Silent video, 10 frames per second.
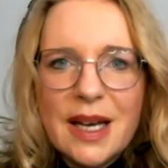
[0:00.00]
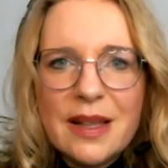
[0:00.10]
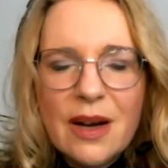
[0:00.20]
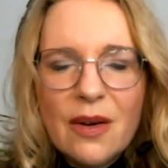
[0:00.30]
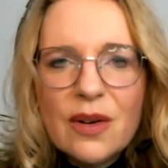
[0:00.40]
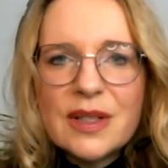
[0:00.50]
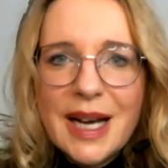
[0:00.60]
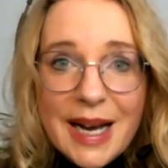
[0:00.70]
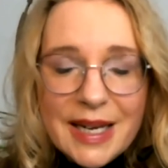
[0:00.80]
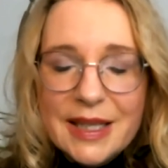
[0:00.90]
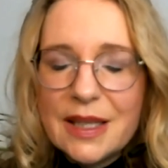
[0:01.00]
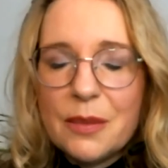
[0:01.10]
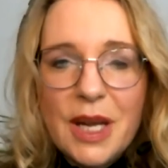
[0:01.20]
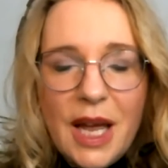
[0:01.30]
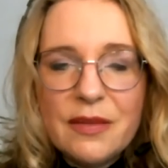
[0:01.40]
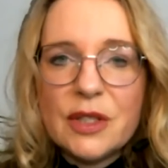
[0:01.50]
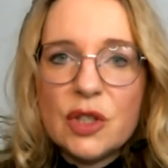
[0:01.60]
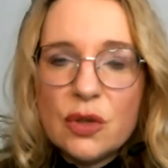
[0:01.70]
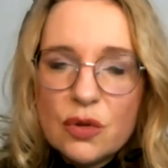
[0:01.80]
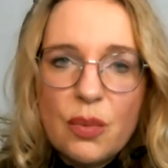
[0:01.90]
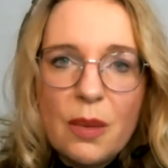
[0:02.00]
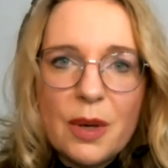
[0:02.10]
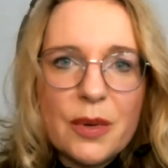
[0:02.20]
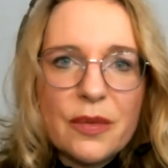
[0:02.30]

They are all dying. We have a huge problem